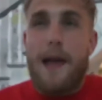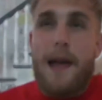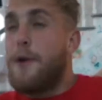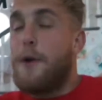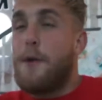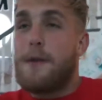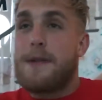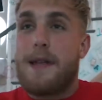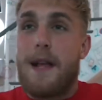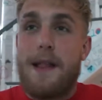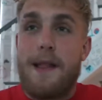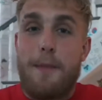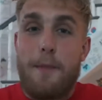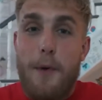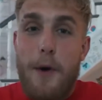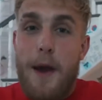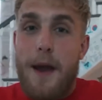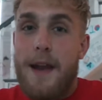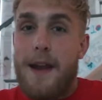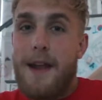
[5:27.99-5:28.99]
champion
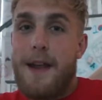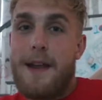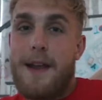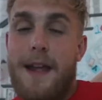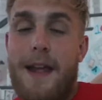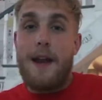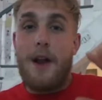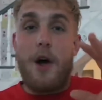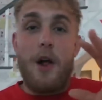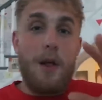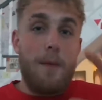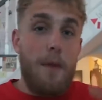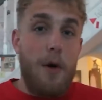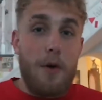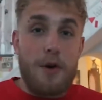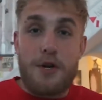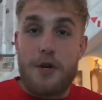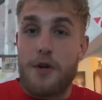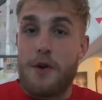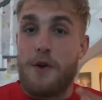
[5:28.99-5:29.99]
that he's going to beat
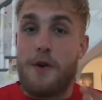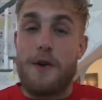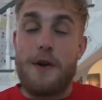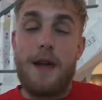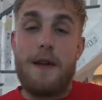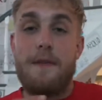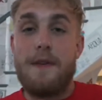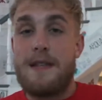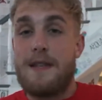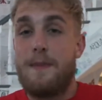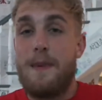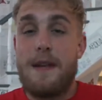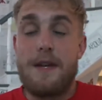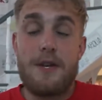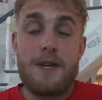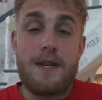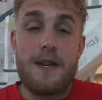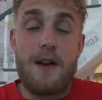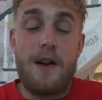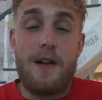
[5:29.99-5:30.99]
Paul. But
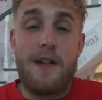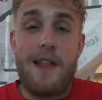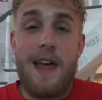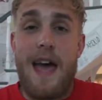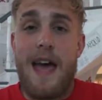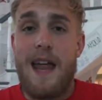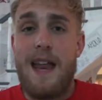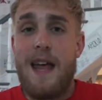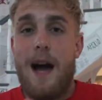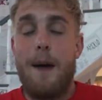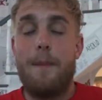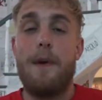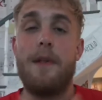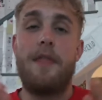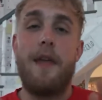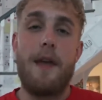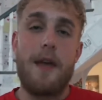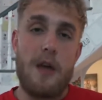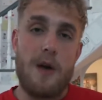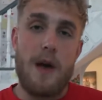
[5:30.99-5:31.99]
he's in a bad place
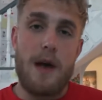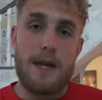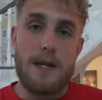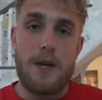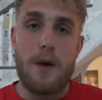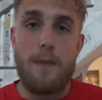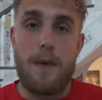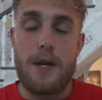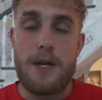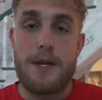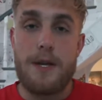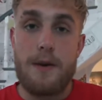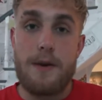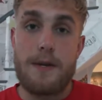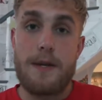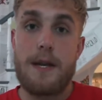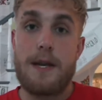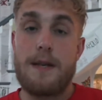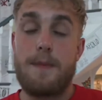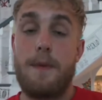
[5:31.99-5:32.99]
mentally.
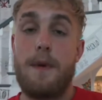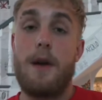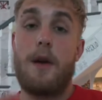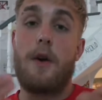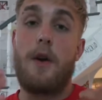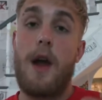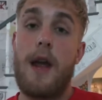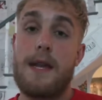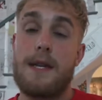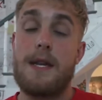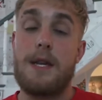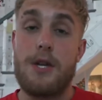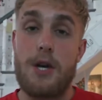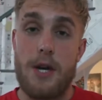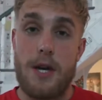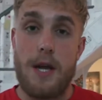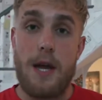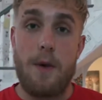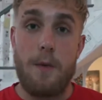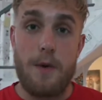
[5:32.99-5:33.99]
He's in a bad place
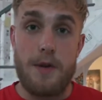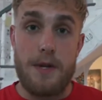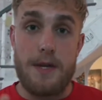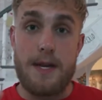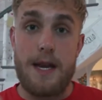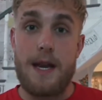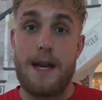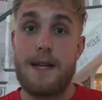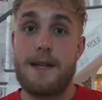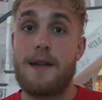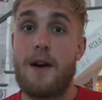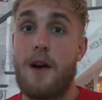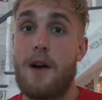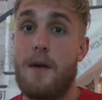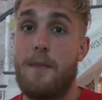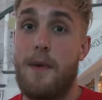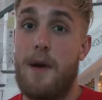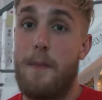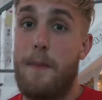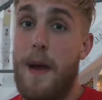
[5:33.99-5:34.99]
physically. He's
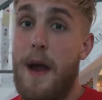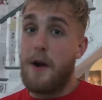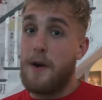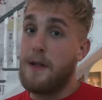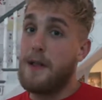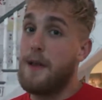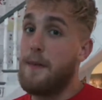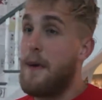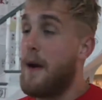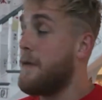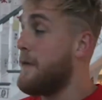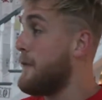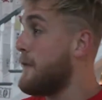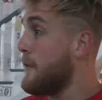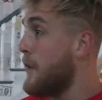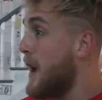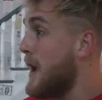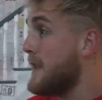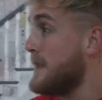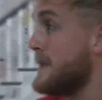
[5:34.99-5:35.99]
not in his best place.